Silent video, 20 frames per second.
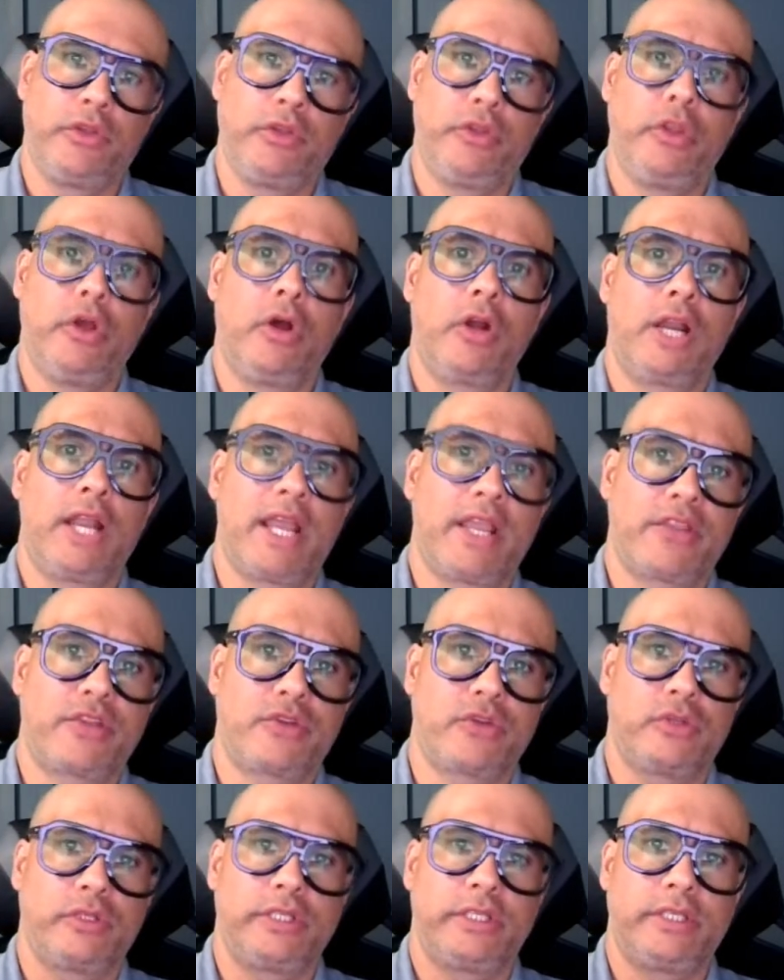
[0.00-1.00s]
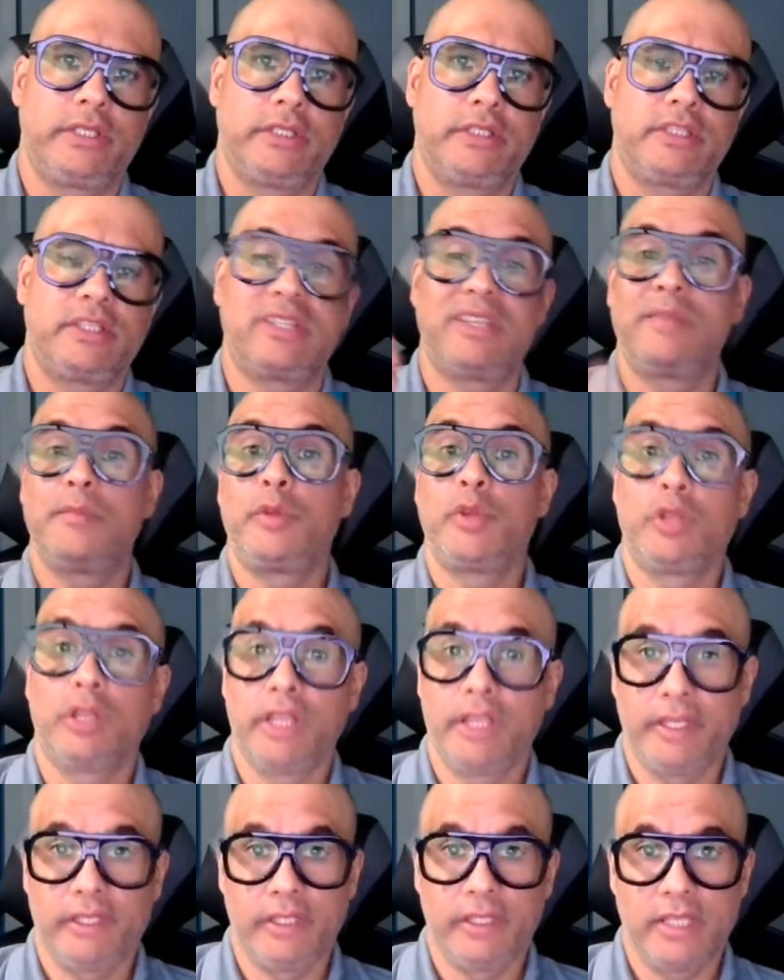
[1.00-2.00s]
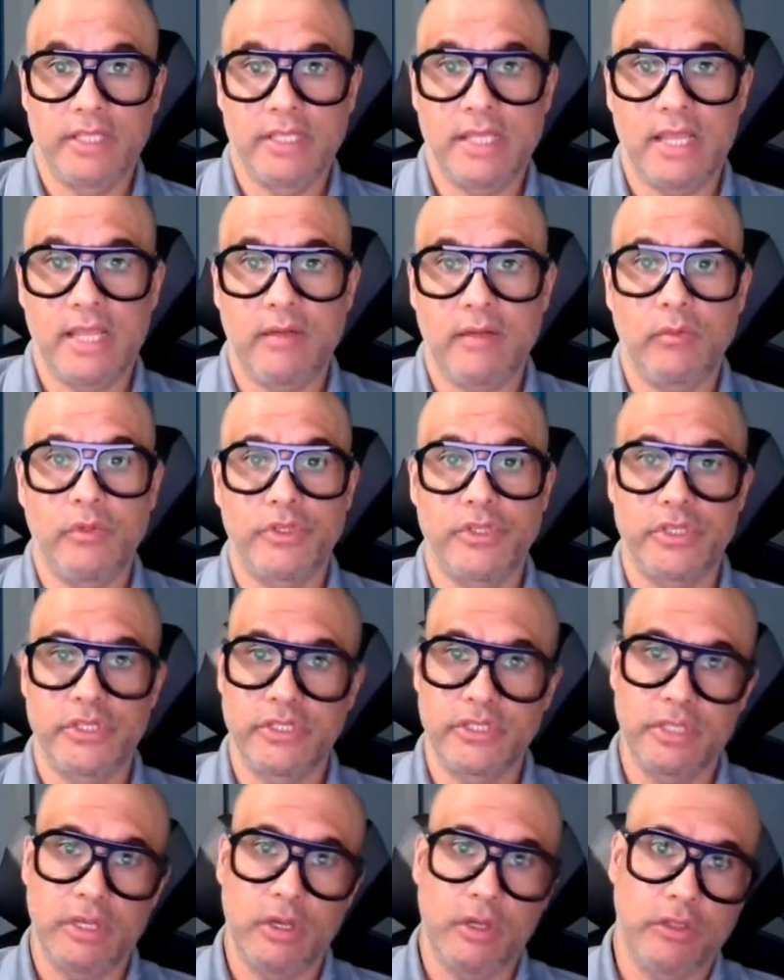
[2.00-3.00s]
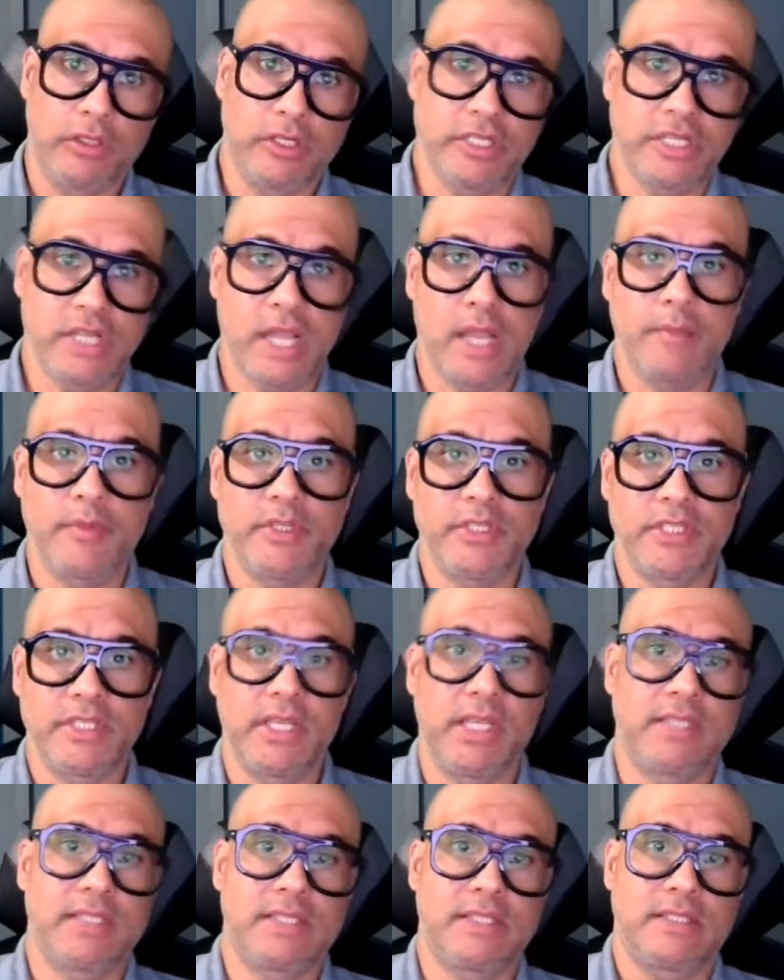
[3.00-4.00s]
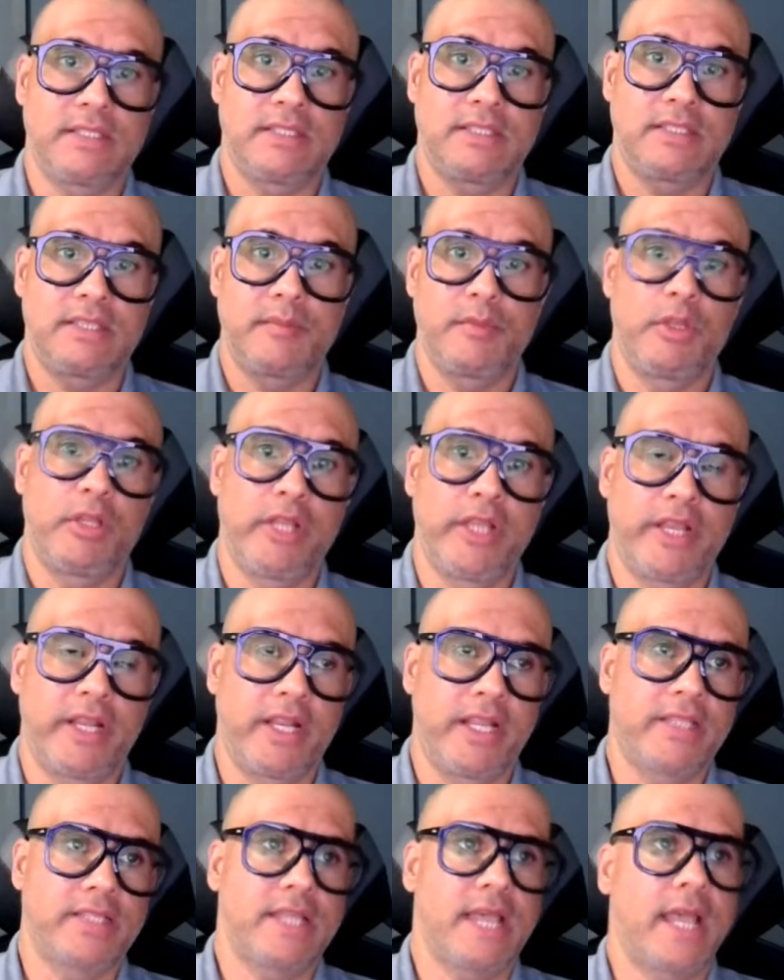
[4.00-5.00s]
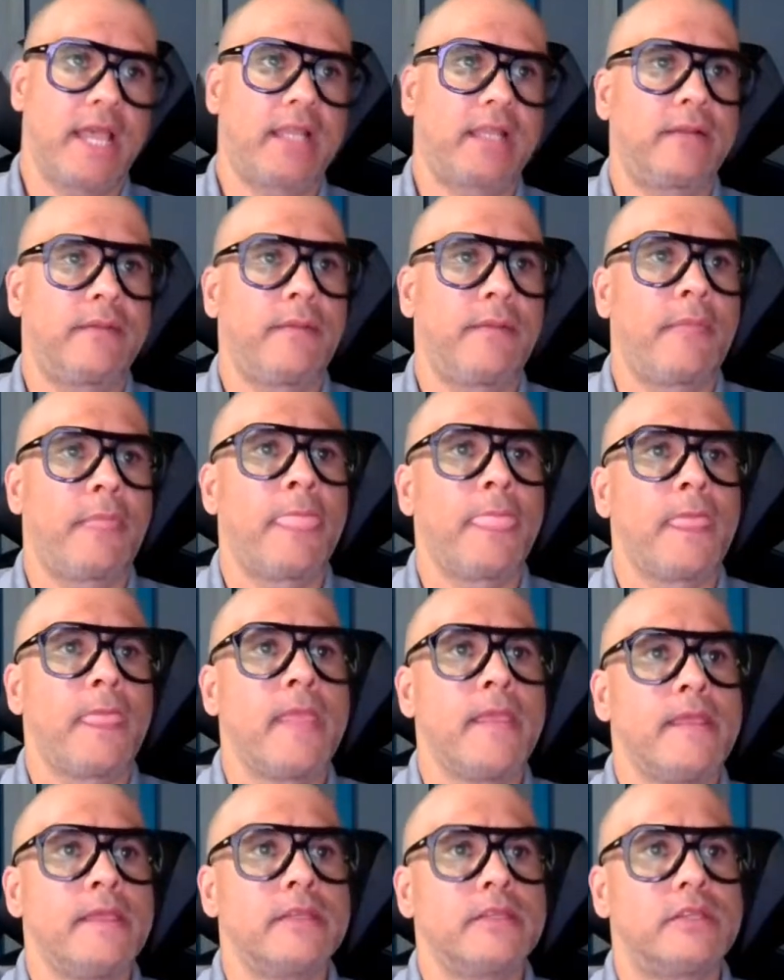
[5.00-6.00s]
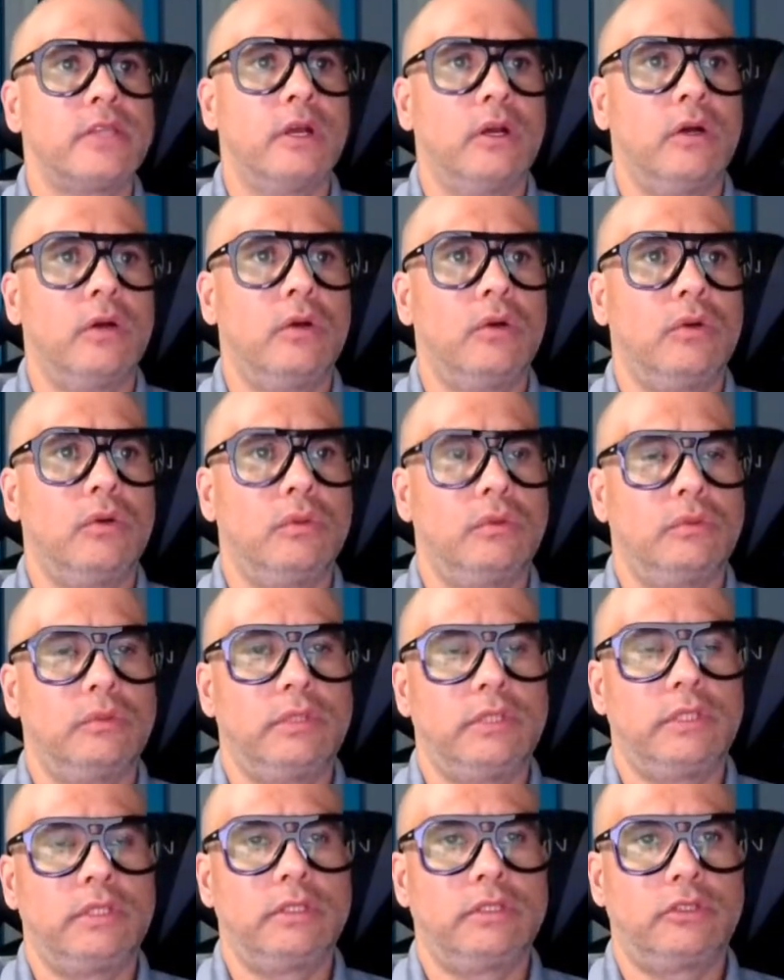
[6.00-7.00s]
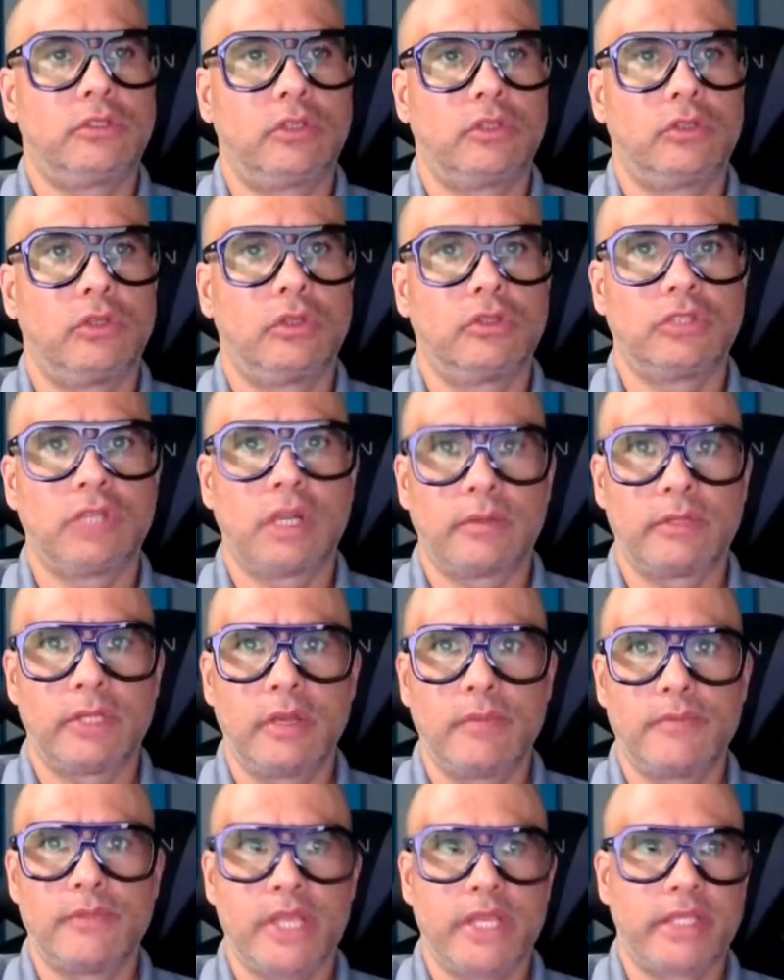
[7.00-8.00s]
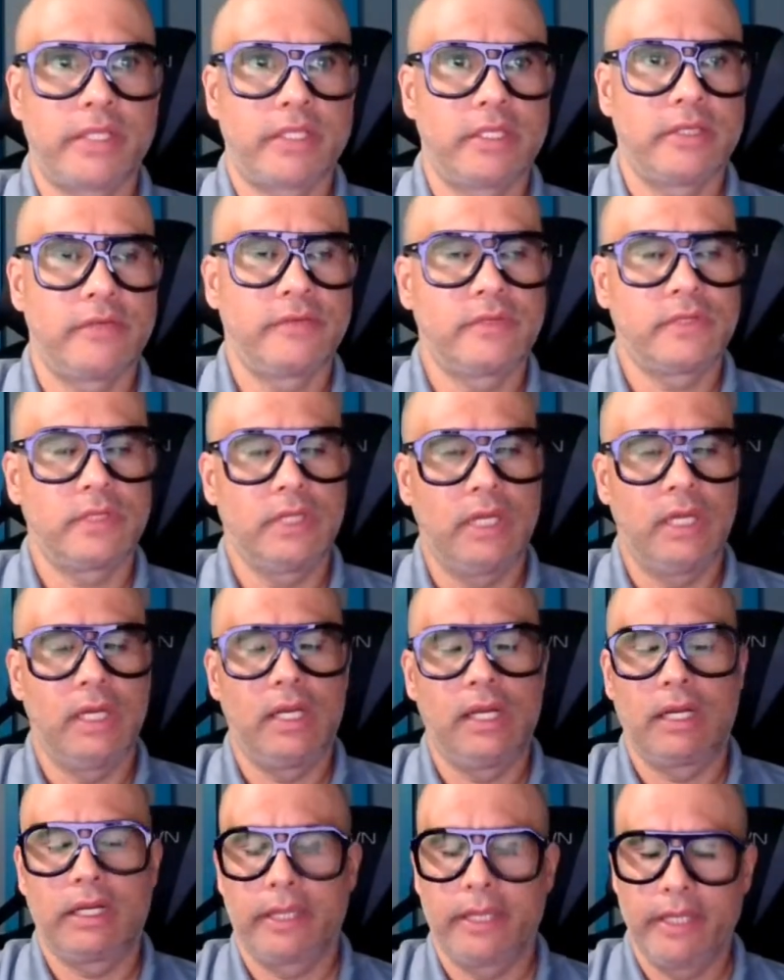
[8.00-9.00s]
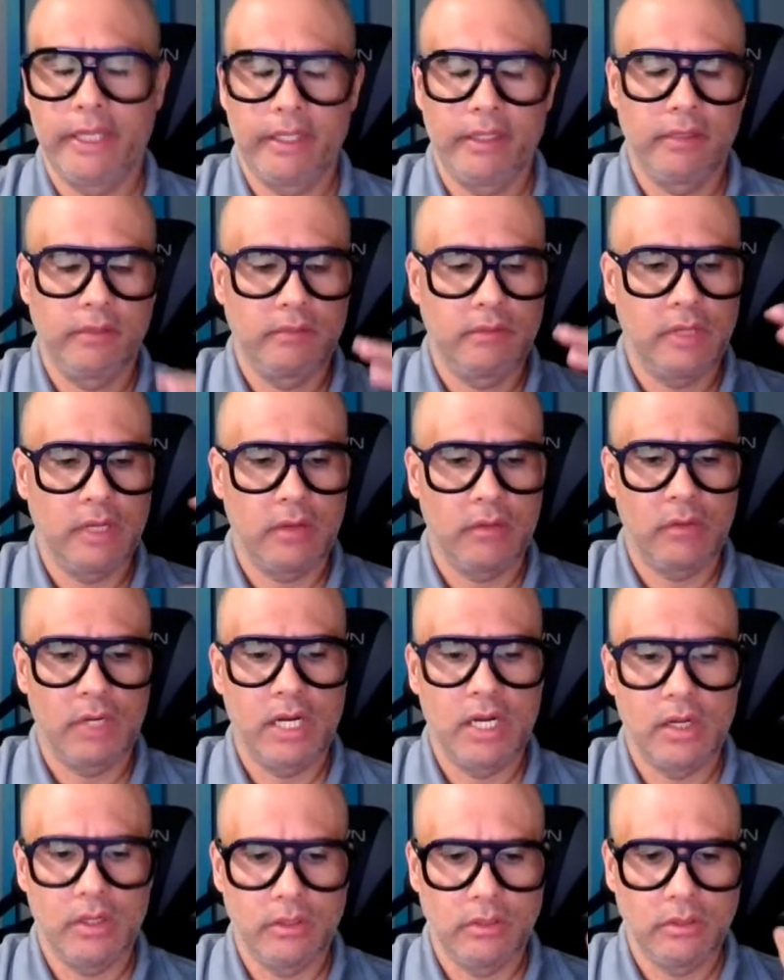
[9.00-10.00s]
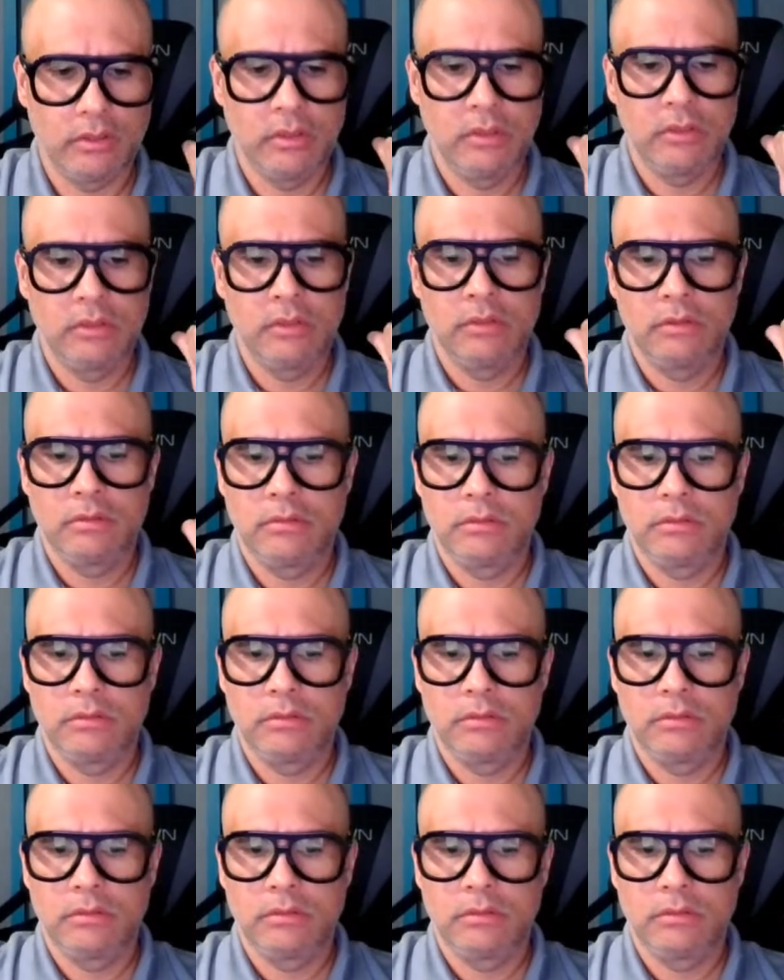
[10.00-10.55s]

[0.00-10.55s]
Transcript: You don't actually simulate the attack, which is the other type, is a simulated attack. So, so those are the objectives, again, around